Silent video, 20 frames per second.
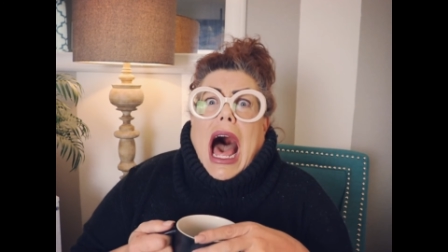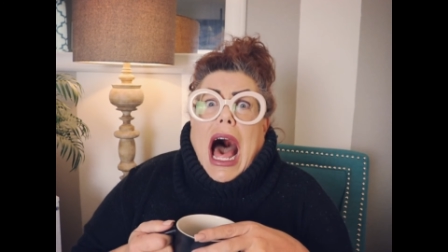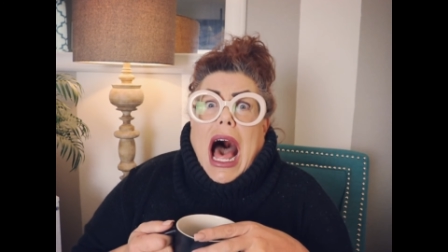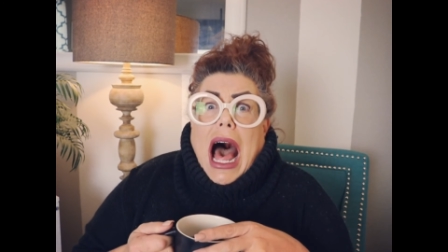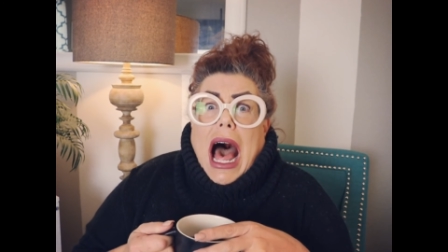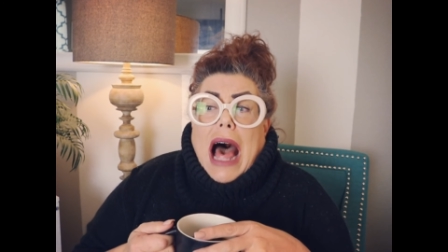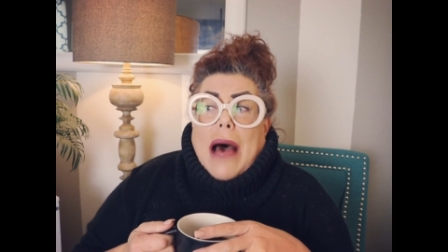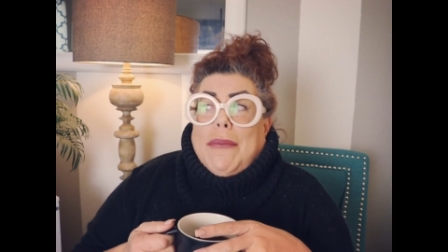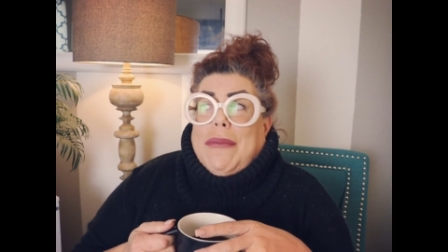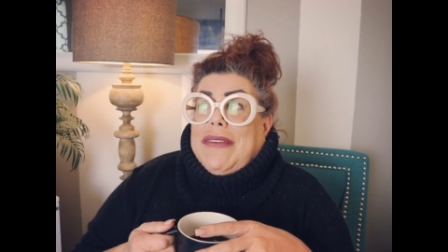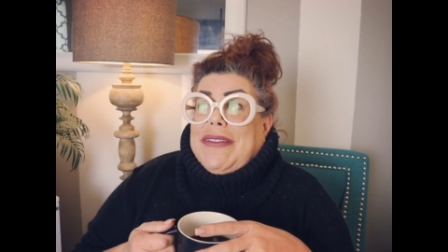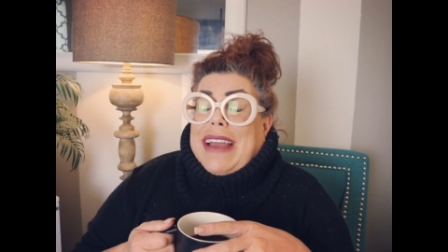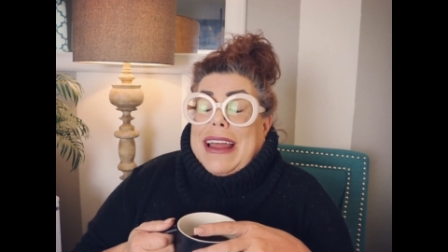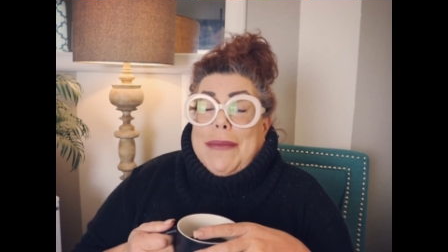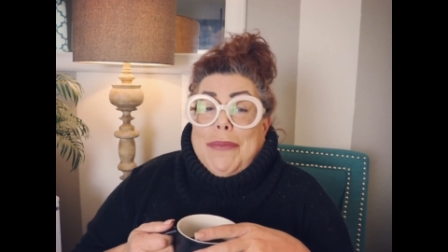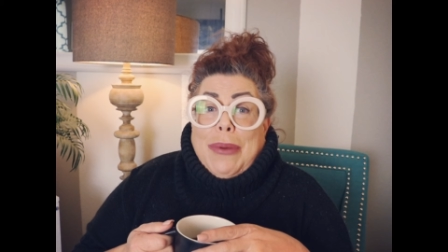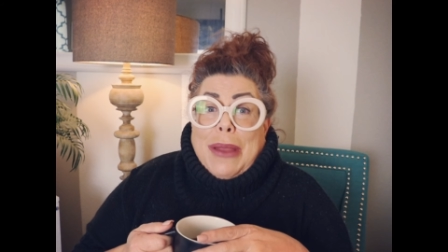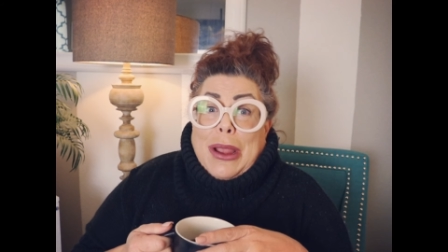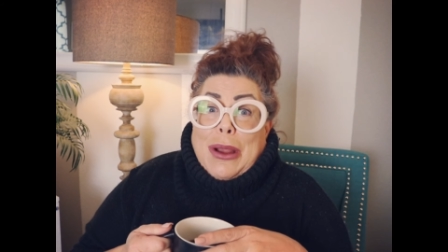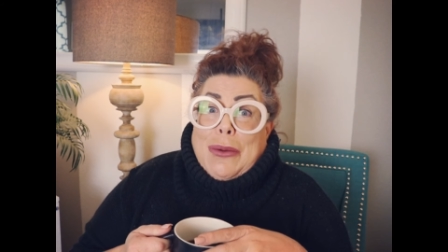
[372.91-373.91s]
Um, I've
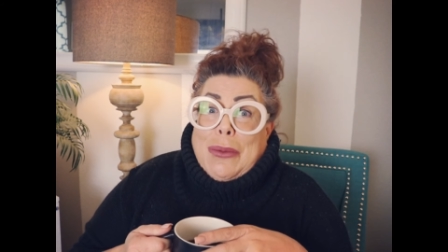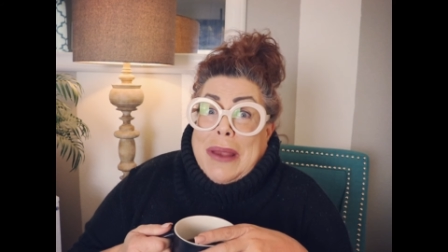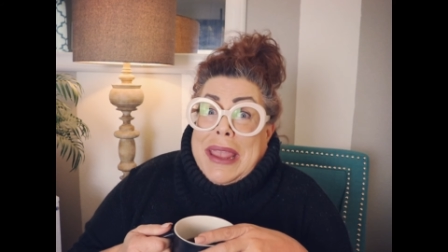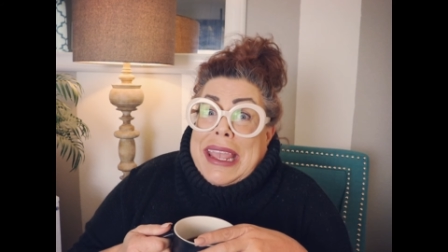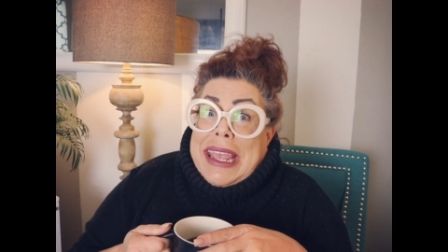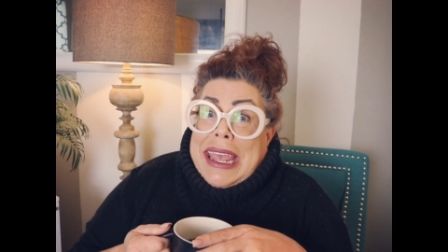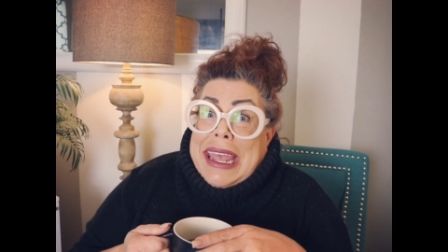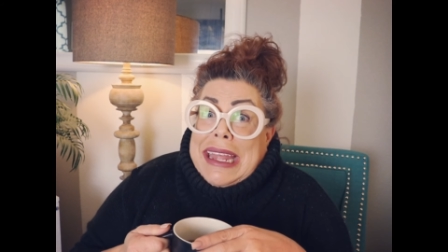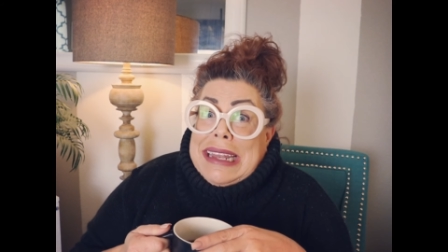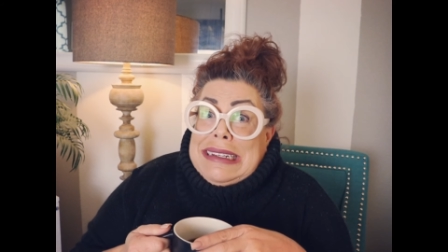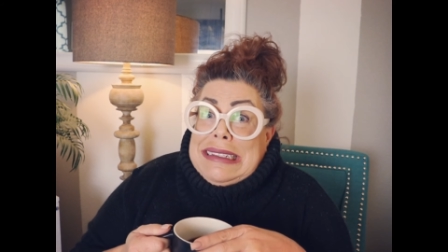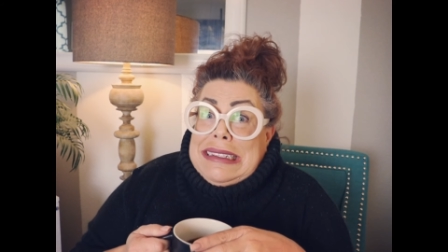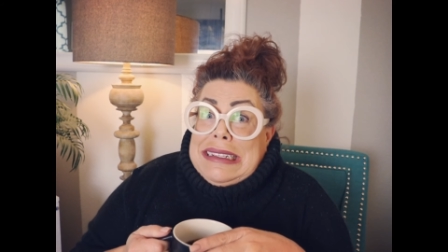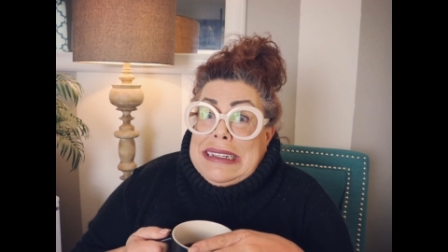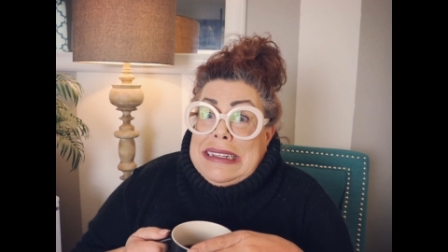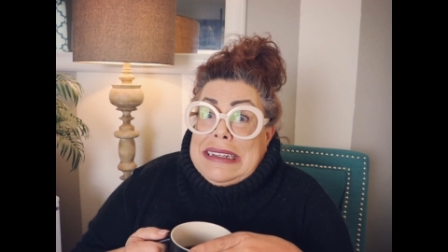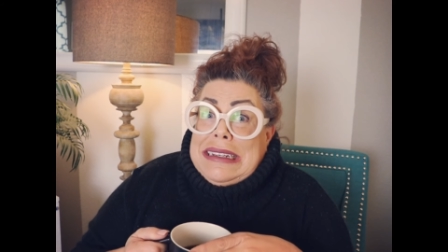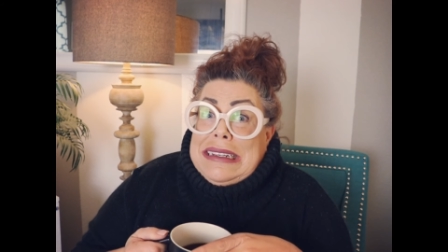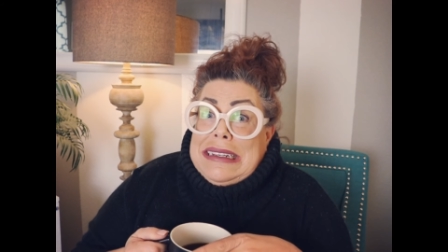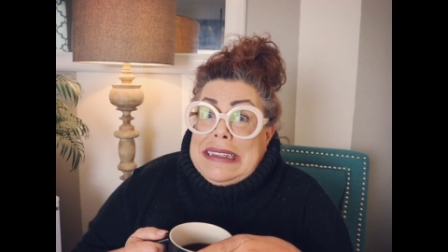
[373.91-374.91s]
got a big
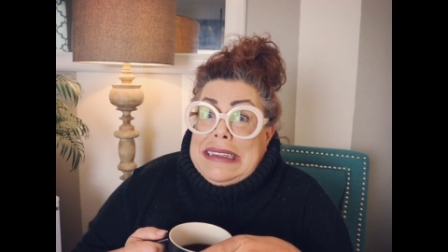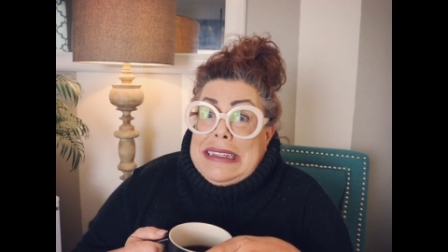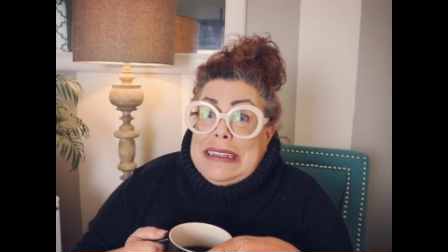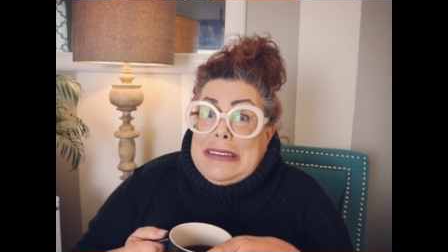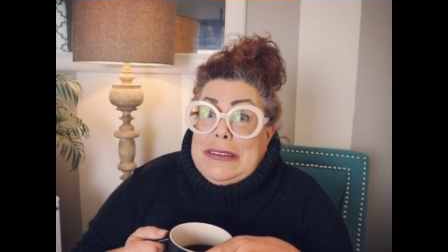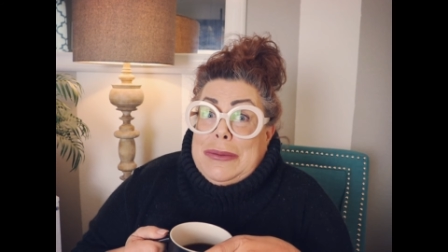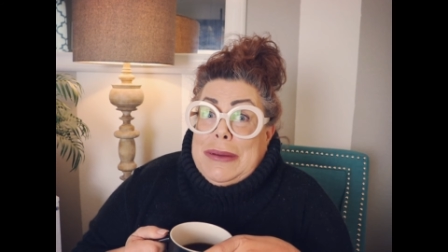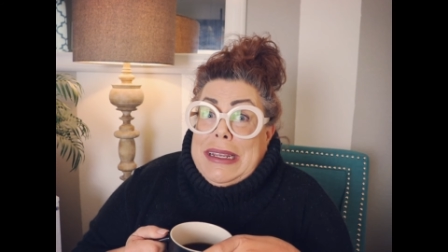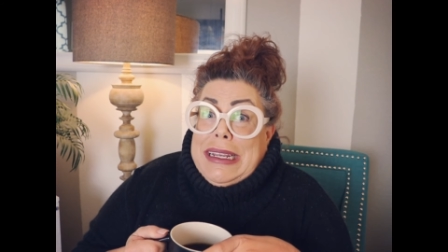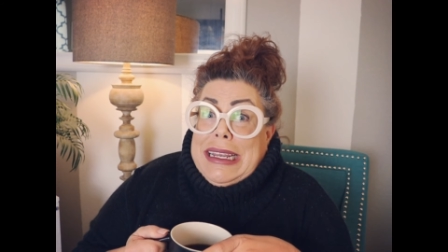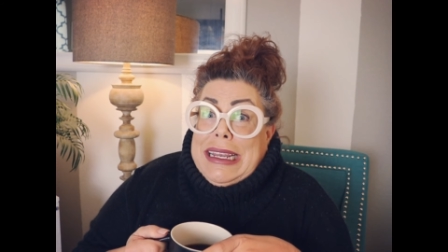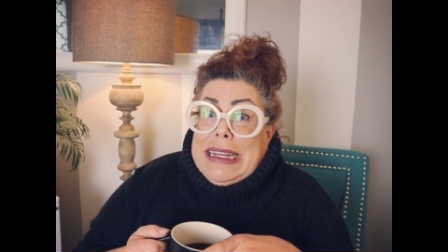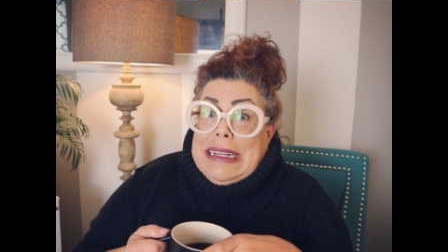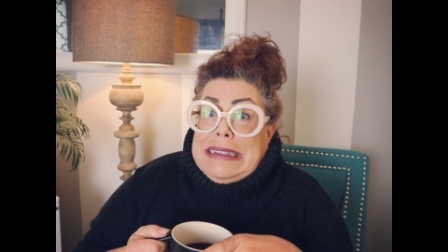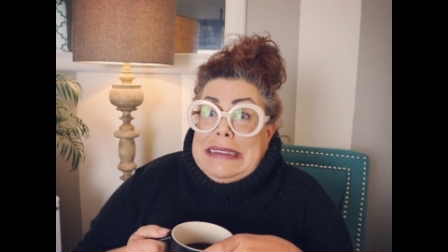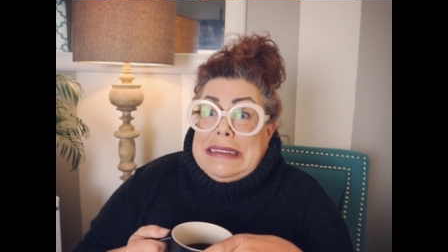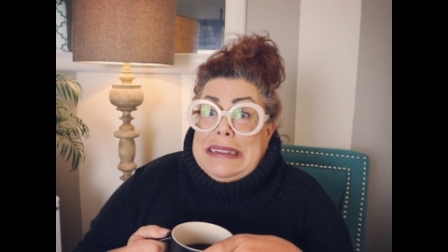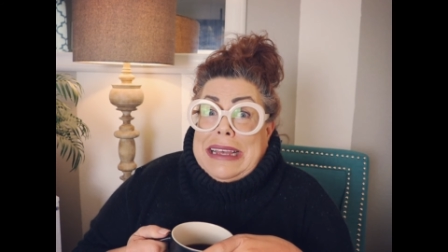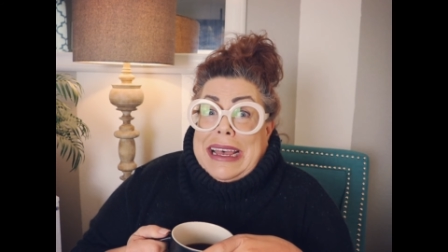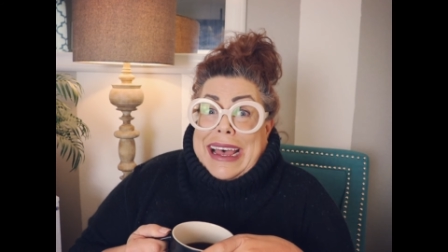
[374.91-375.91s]
weekend this
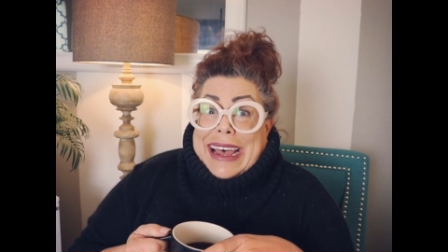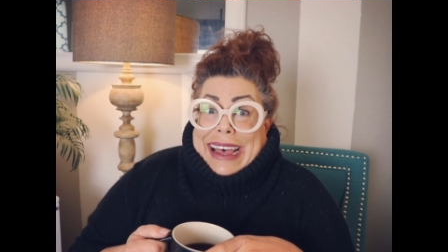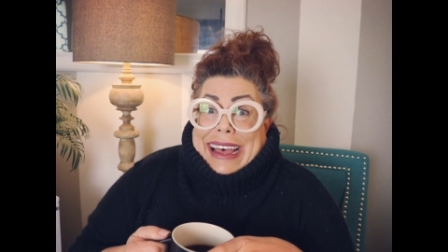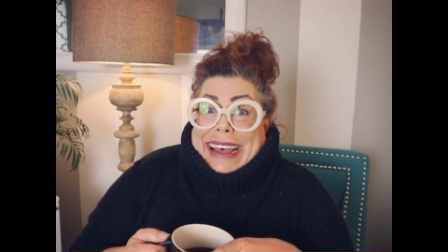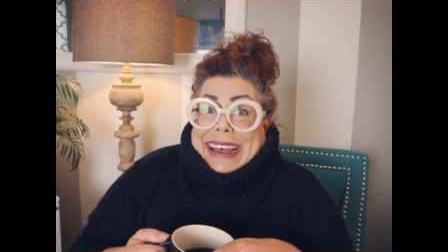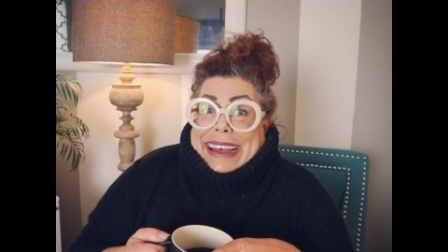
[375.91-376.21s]
weekend.